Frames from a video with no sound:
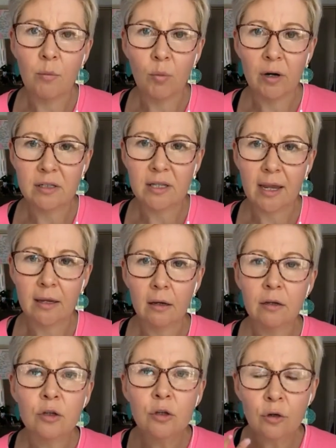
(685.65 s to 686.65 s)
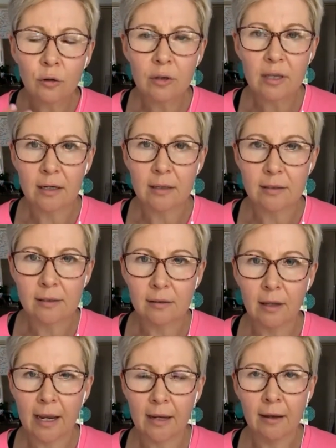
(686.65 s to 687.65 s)
where it's like, you know that
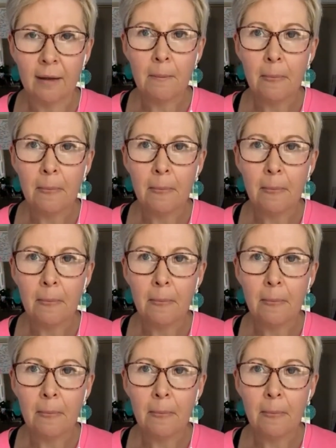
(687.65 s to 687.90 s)
it's like,